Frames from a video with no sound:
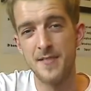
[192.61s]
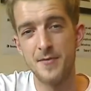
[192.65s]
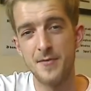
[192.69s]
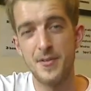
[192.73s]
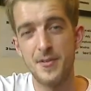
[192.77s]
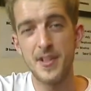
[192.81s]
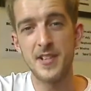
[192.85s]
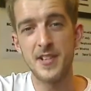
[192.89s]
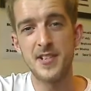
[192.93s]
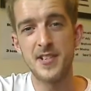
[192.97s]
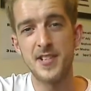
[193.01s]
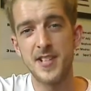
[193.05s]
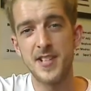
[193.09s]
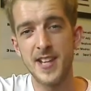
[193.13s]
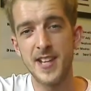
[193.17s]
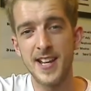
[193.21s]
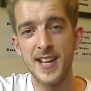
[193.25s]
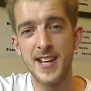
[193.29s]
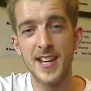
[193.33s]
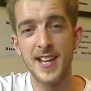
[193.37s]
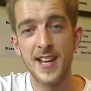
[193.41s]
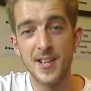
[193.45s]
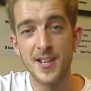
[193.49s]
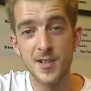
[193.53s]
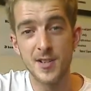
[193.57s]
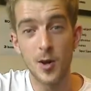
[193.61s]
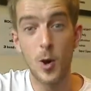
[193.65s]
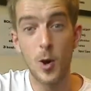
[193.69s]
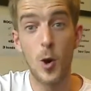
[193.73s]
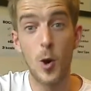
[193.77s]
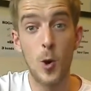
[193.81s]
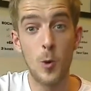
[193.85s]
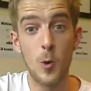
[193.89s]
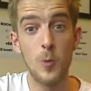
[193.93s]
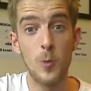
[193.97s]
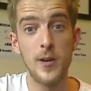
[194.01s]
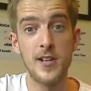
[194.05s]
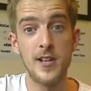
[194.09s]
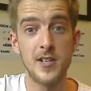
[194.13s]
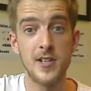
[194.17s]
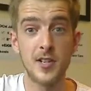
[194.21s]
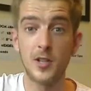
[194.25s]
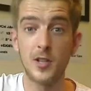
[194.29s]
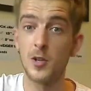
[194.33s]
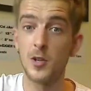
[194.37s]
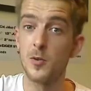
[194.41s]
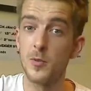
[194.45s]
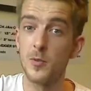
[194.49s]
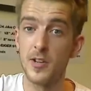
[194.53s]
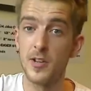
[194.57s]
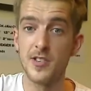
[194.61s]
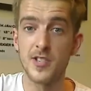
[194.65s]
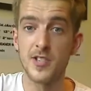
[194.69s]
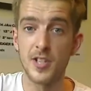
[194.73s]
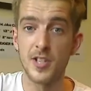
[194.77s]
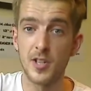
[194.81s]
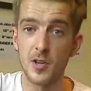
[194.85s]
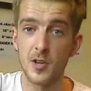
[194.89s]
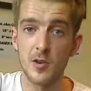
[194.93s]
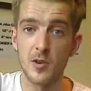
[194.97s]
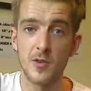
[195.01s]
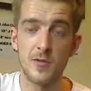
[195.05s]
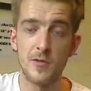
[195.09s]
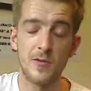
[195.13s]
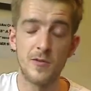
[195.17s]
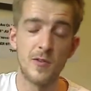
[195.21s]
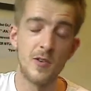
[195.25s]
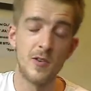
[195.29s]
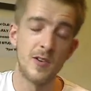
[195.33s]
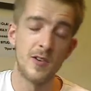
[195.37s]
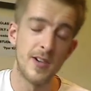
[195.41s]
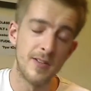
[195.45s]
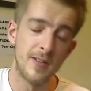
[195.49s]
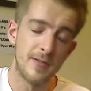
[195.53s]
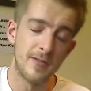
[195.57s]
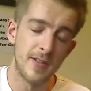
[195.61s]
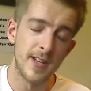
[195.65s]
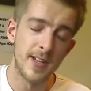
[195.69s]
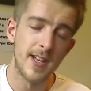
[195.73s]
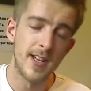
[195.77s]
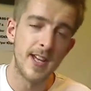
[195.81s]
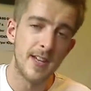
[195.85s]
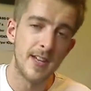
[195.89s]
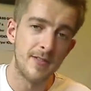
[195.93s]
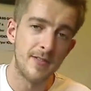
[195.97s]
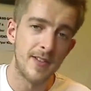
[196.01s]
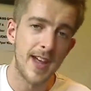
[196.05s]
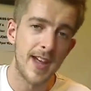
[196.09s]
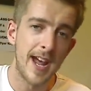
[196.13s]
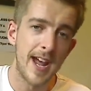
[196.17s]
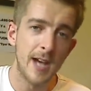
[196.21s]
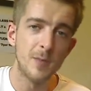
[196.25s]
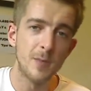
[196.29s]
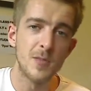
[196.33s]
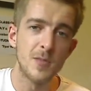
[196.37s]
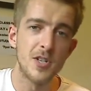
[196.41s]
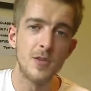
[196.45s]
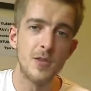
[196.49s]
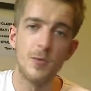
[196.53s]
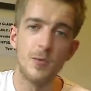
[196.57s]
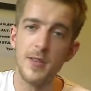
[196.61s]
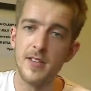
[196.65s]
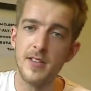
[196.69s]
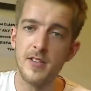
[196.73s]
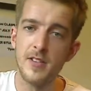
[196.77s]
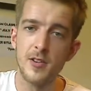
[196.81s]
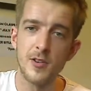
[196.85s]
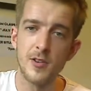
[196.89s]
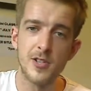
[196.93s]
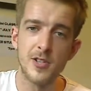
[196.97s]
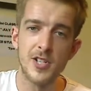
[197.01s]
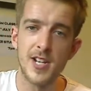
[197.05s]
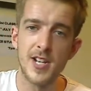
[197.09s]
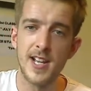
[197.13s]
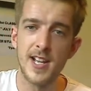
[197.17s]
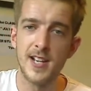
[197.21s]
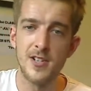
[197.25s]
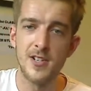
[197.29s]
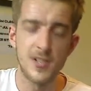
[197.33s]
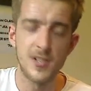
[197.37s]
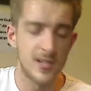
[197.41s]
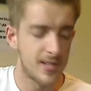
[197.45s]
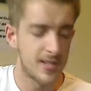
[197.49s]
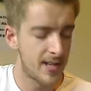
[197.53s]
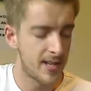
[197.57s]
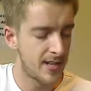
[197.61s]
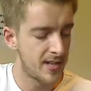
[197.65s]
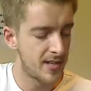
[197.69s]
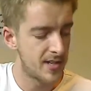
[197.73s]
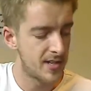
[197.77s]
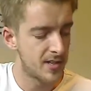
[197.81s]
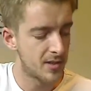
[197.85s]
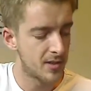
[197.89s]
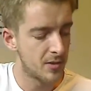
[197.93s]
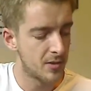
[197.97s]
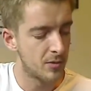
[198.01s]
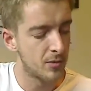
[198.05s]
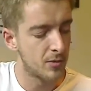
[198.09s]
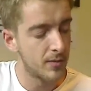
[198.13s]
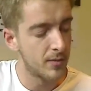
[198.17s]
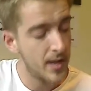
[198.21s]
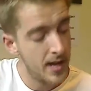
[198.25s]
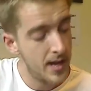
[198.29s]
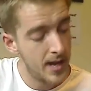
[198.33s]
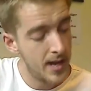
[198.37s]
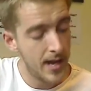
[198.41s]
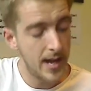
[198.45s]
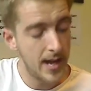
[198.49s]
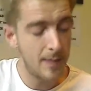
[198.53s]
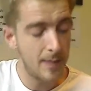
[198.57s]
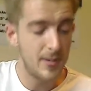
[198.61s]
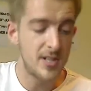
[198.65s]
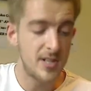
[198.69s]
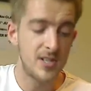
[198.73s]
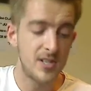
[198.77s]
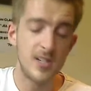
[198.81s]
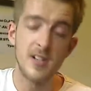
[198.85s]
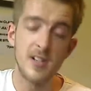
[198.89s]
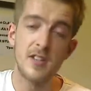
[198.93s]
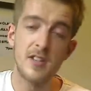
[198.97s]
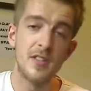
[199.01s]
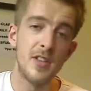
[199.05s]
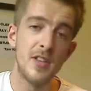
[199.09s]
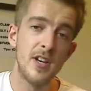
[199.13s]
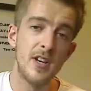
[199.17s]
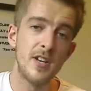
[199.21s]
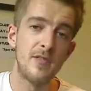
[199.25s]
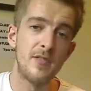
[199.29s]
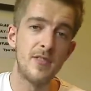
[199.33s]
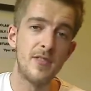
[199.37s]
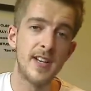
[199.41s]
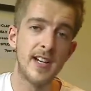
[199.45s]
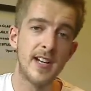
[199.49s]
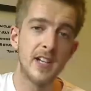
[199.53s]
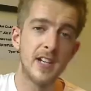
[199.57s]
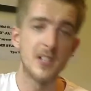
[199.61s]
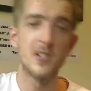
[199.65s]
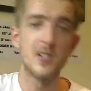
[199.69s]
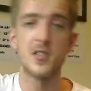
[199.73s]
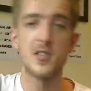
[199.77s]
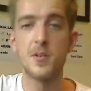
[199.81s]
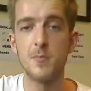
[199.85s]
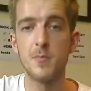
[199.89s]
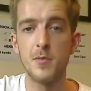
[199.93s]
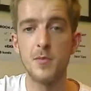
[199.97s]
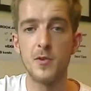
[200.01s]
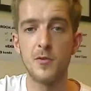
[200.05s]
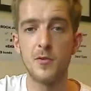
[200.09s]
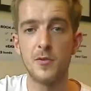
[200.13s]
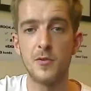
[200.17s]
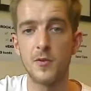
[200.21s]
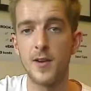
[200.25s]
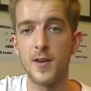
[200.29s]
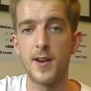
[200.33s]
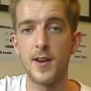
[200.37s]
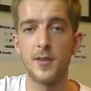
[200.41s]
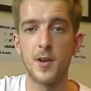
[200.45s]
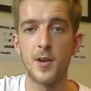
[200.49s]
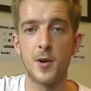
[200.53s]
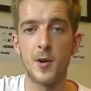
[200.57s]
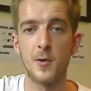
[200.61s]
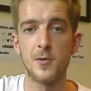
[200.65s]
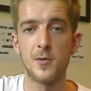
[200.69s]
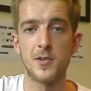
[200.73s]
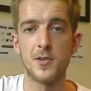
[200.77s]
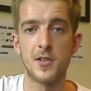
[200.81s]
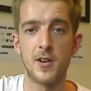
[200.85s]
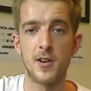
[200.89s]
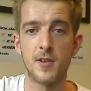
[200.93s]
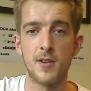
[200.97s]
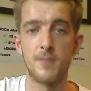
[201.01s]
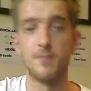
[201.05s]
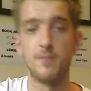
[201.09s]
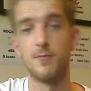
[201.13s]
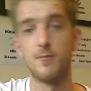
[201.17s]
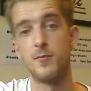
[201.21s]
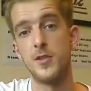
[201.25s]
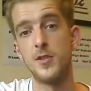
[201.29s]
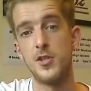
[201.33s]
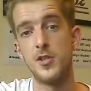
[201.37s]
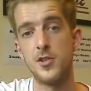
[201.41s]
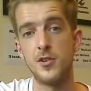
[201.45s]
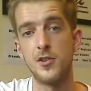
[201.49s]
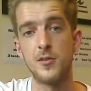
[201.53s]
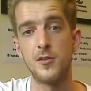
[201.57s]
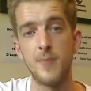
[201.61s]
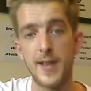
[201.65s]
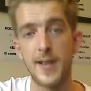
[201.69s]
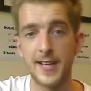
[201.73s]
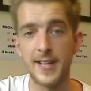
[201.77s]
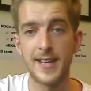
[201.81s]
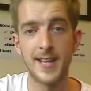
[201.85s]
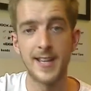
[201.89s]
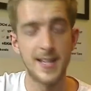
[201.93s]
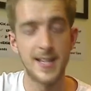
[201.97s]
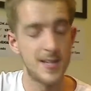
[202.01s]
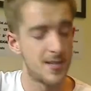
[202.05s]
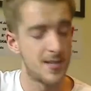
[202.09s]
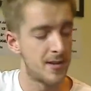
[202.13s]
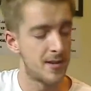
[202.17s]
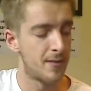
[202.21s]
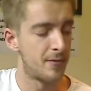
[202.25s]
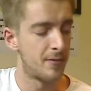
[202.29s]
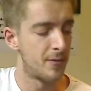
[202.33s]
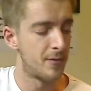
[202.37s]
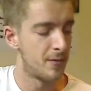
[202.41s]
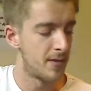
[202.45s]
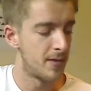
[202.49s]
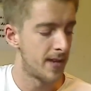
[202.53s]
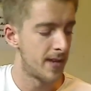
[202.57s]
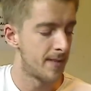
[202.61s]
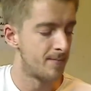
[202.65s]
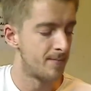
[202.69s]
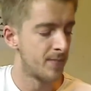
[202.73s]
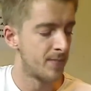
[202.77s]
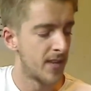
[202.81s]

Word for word: this C is always a good one to go for. If it, if it helps you with your changes, then this is cool. And that means that your third finger doesn't move throughout the whole song, which should make it easier for you.